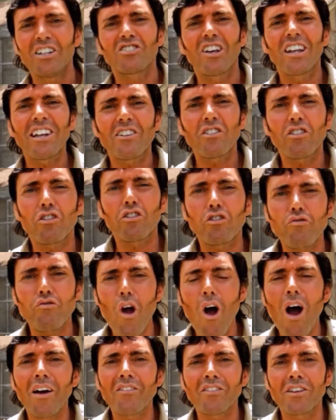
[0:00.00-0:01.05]
So let's
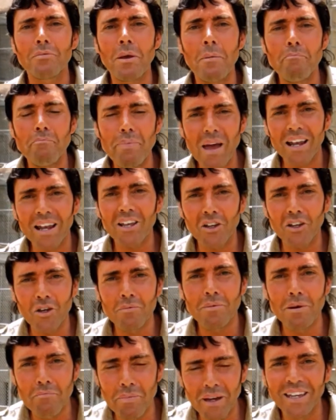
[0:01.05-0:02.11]
strive to be better
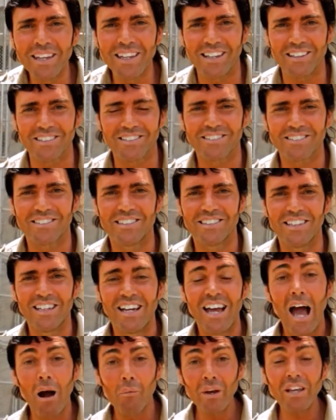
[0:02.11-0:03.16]
human beings.
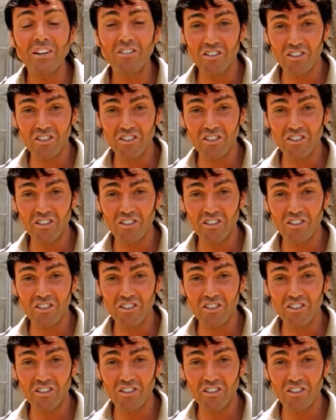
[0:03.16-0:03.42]
And we can